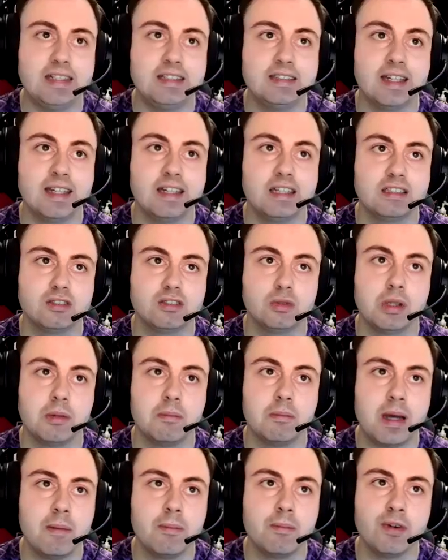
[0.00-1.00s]
he takes all the
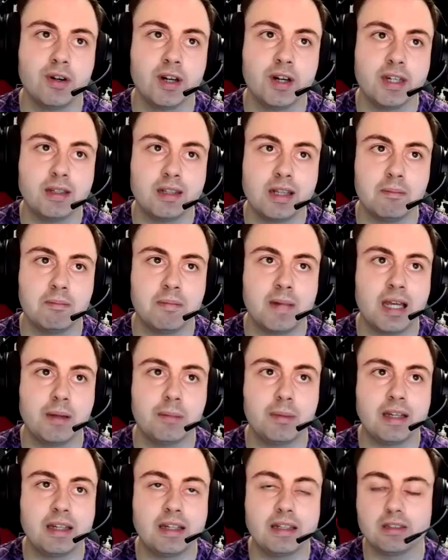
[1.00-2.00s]
memory, that
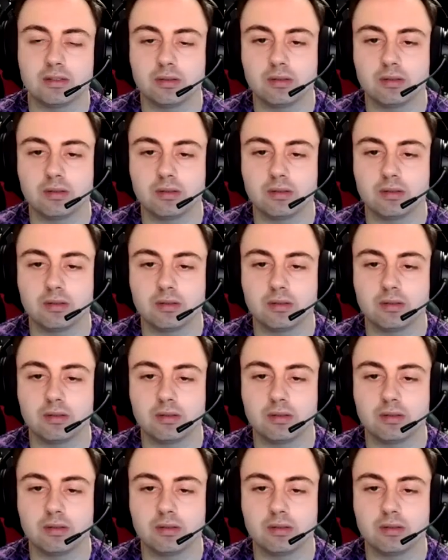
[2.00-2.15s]
maybe